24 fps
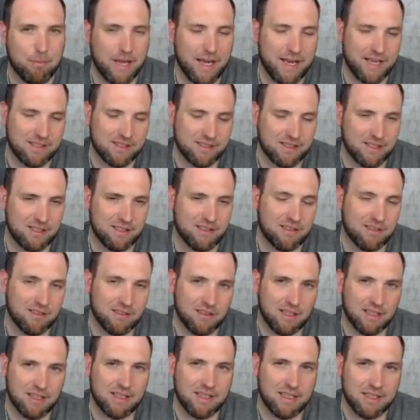basket,
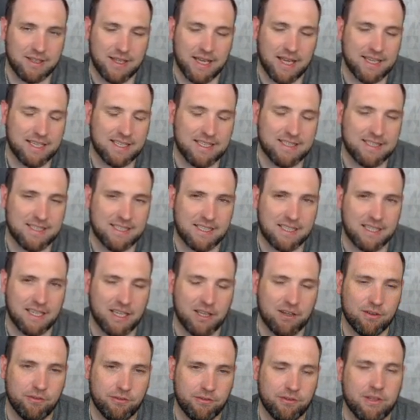in that
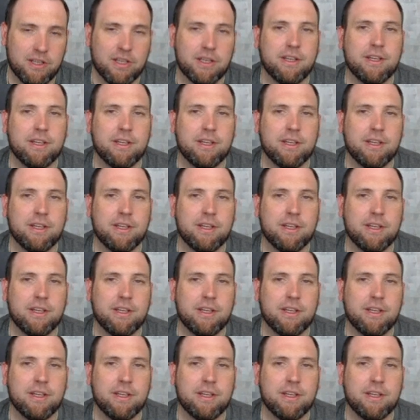ETF,